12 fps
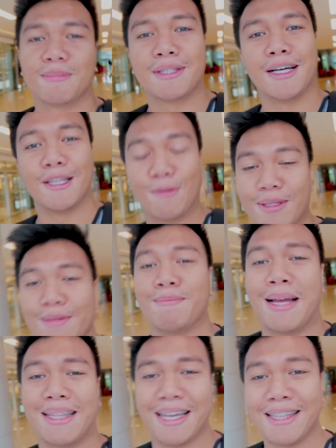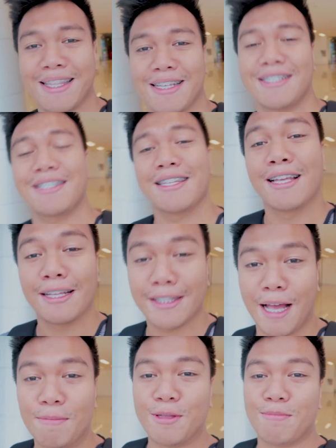Done with my dentist.
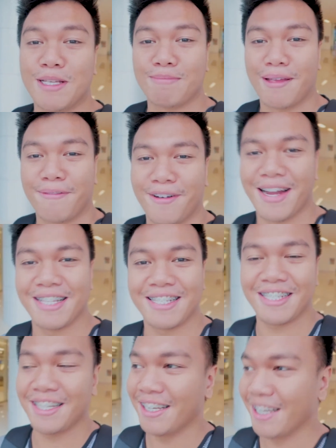Time to meet my friends.